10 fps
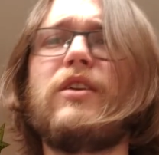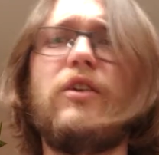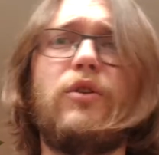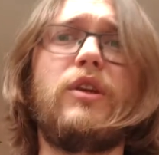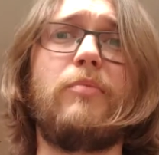
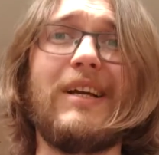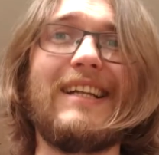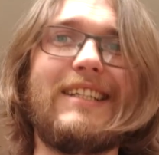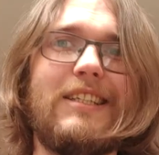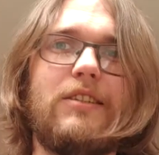the
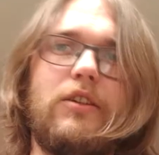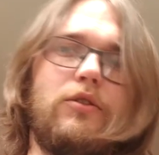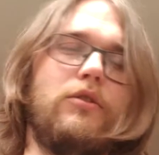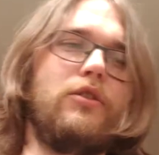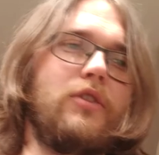abilities that
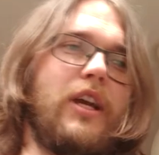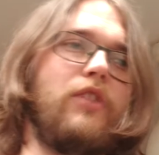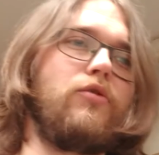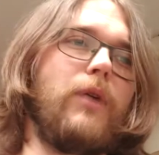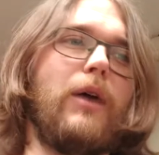you'll
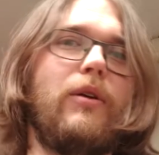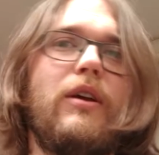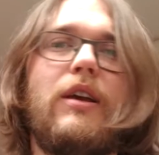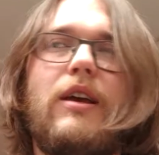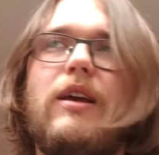gain throughout.
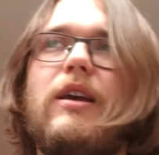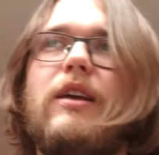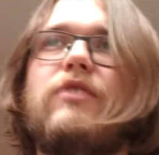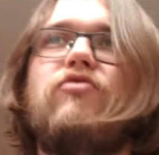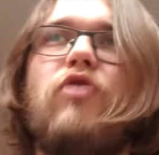
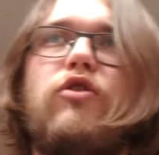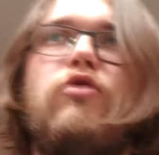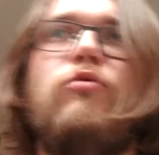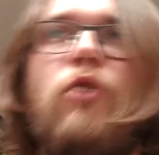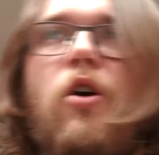It's not
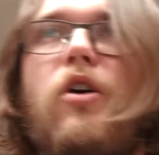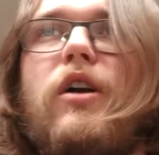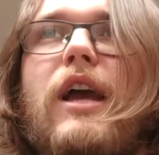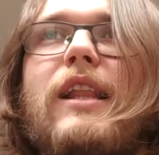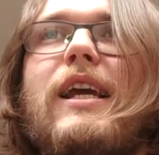too
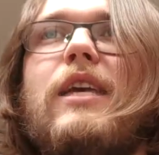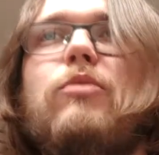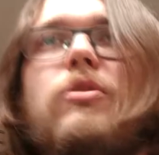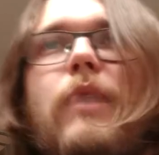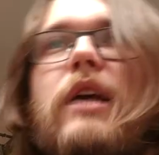long and that keeps the